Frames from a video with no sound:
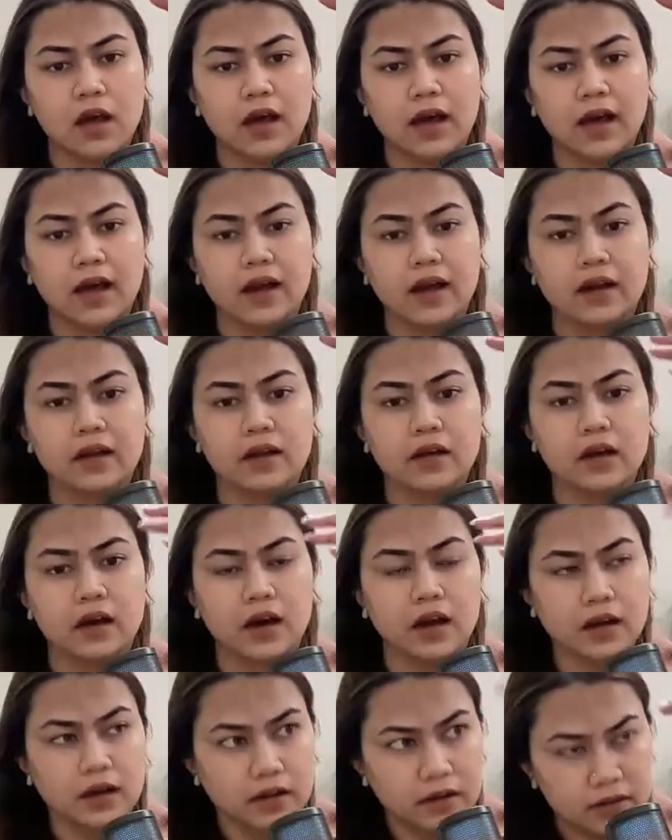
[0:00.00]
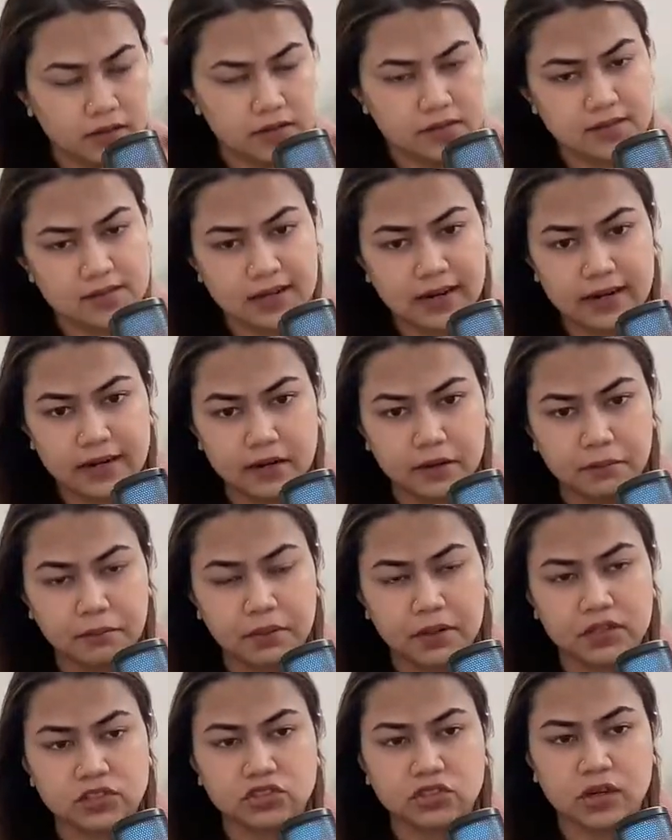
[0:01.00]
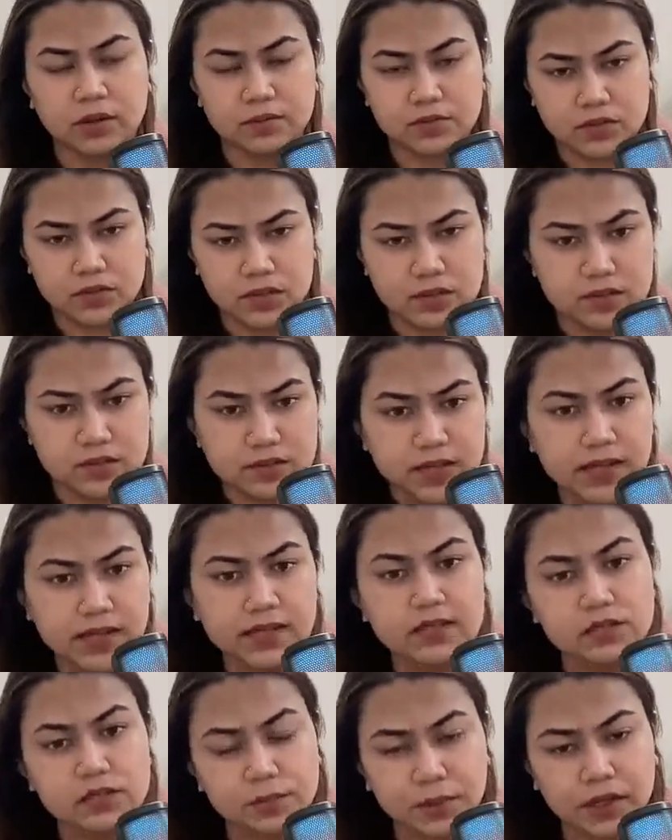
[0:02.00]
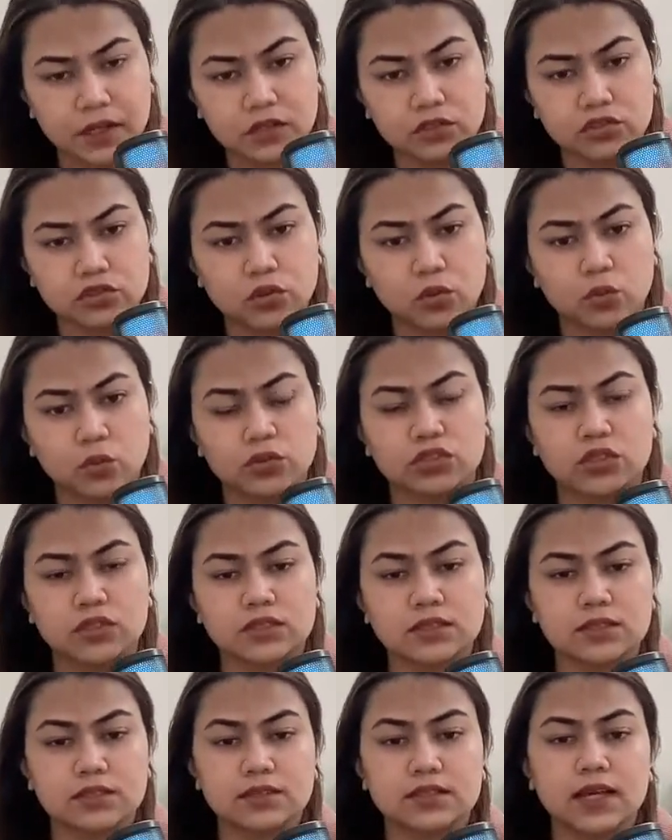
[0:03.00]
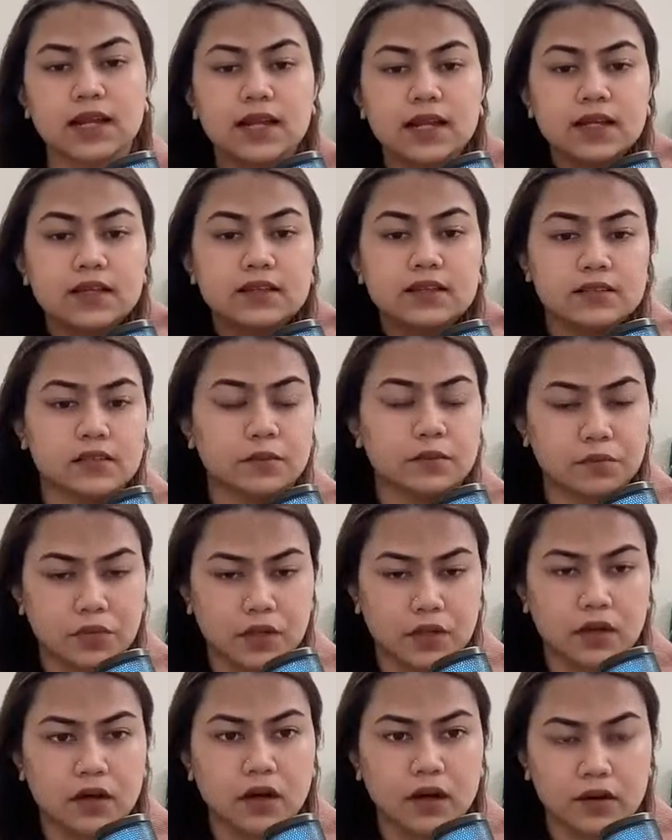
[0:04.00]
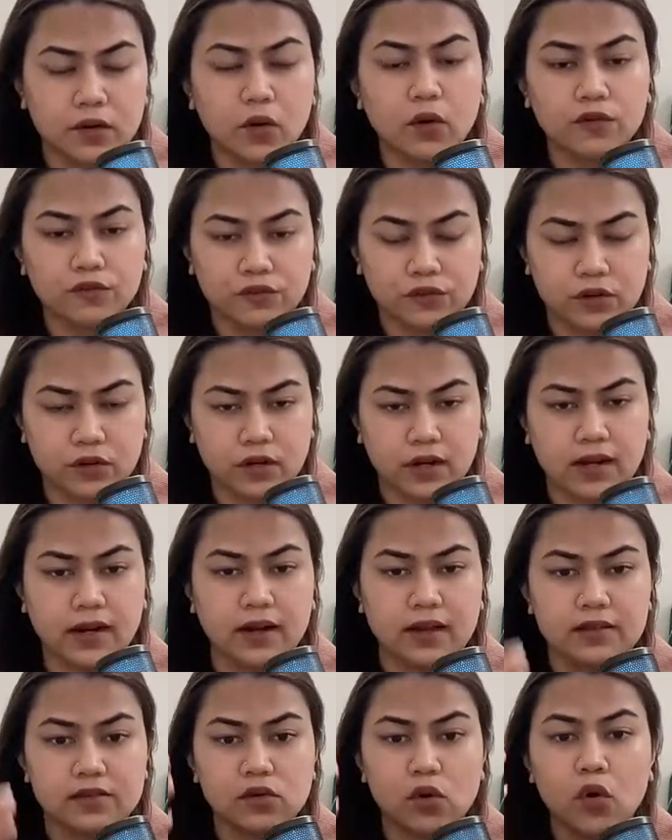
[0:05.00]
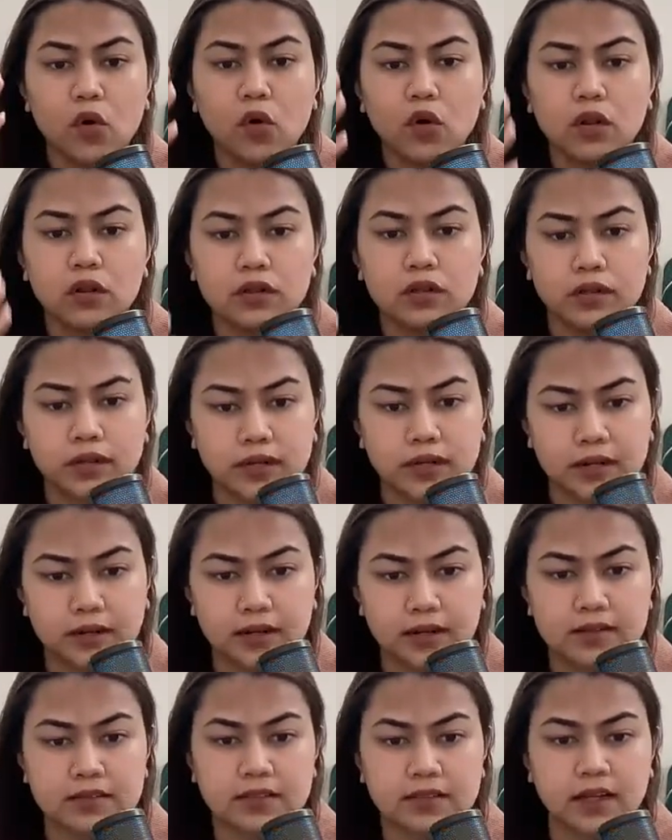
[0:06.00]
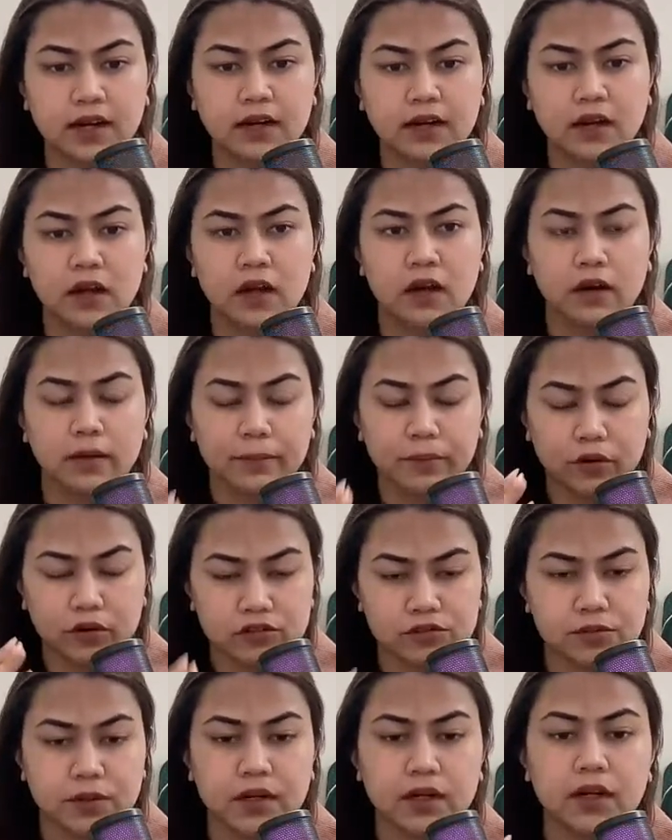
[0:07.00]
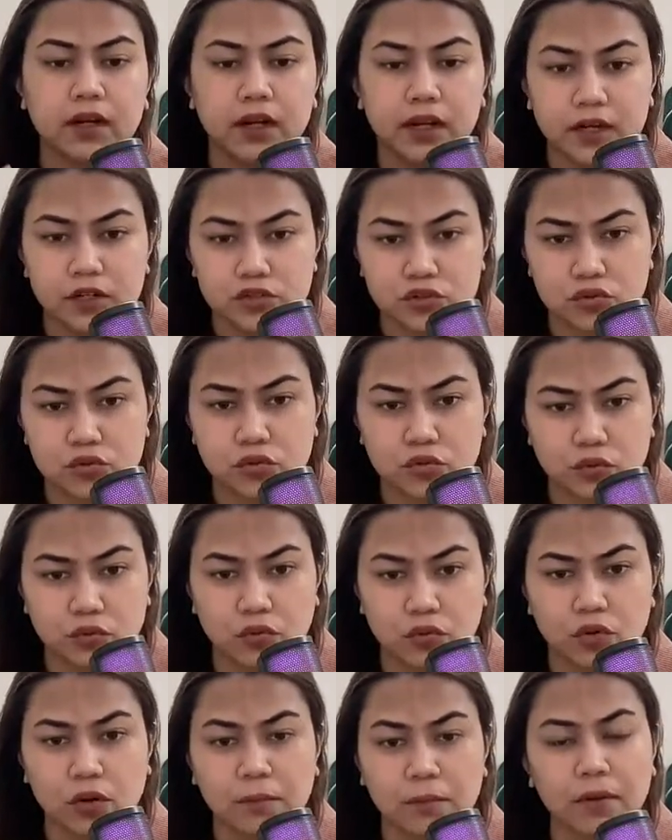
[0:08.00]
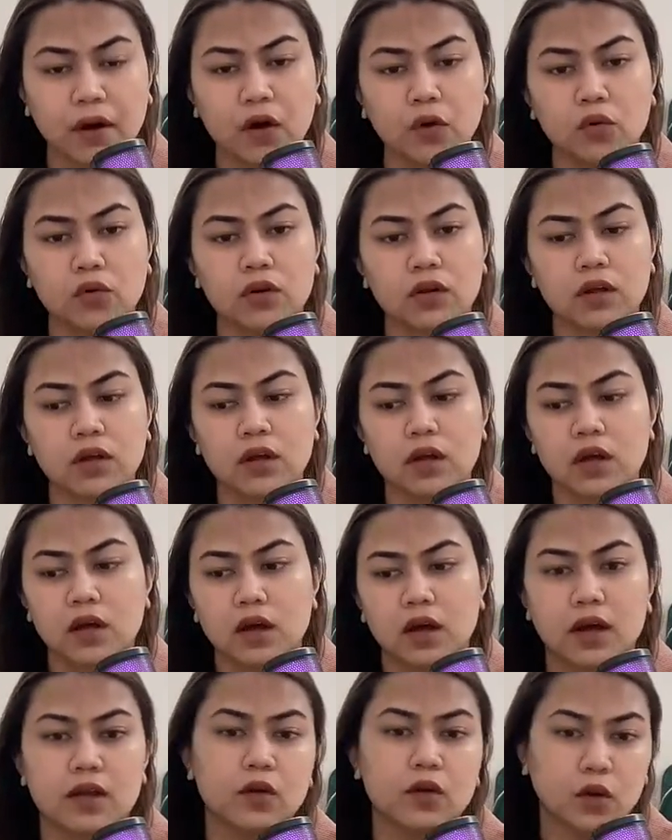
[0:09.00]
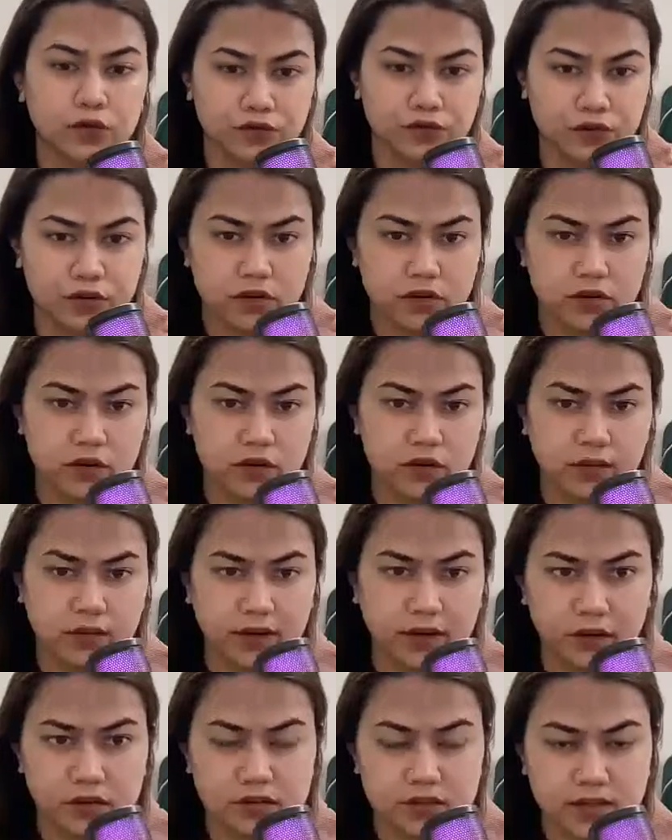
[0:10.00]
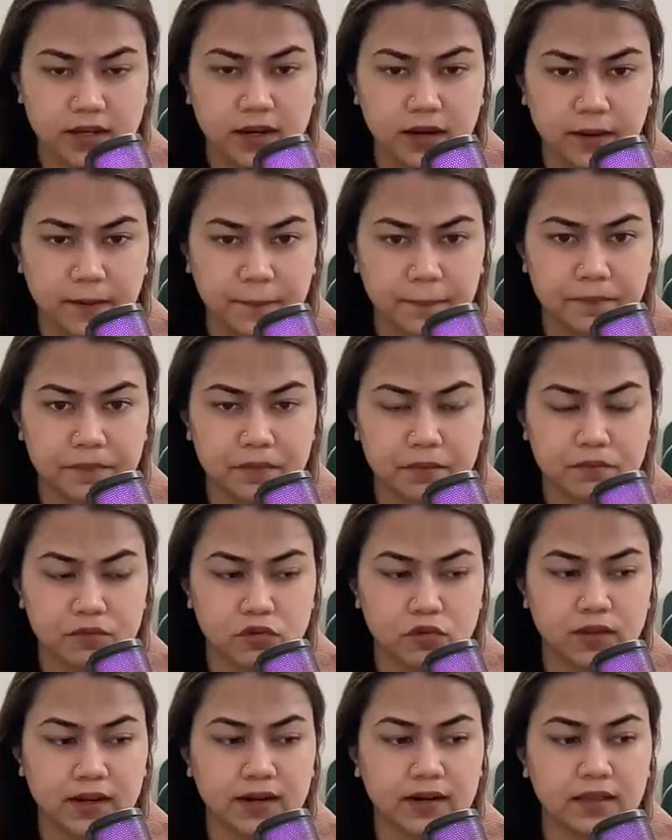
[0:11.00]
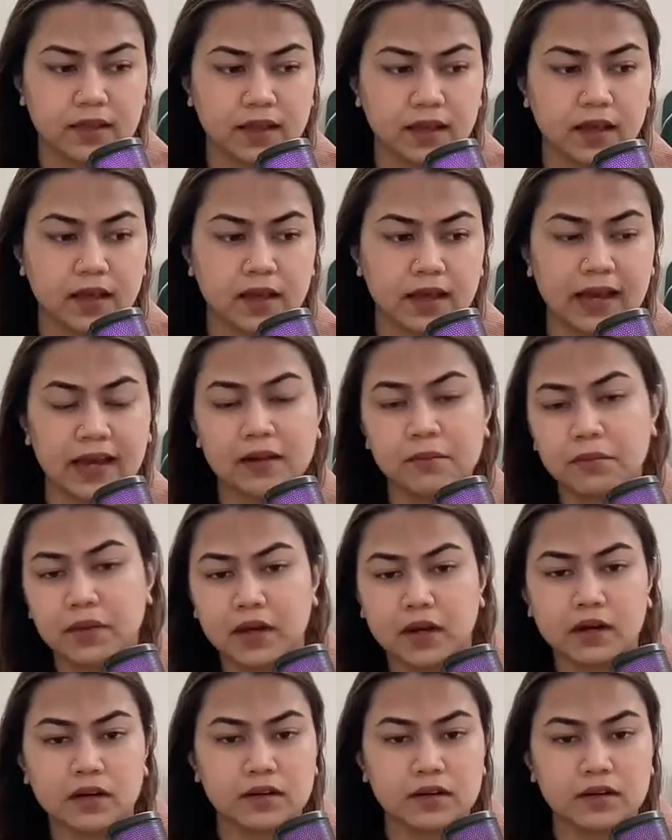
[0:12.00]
And under this landing page comes a sales page, which is selling something, an offer, and has all the details that a prospect needs to know about an offer that you're selling, so that they can make